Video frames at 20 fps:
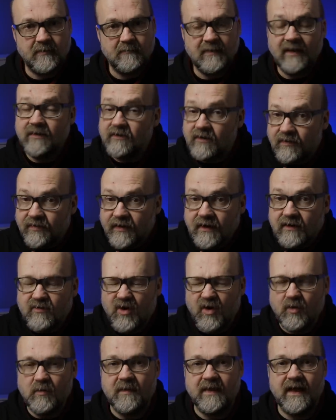And nothing
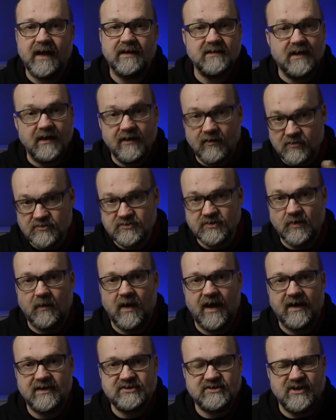wrong with that. I also
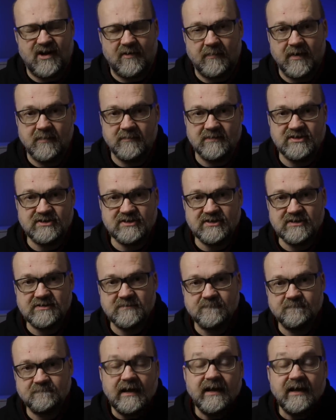like sharp images.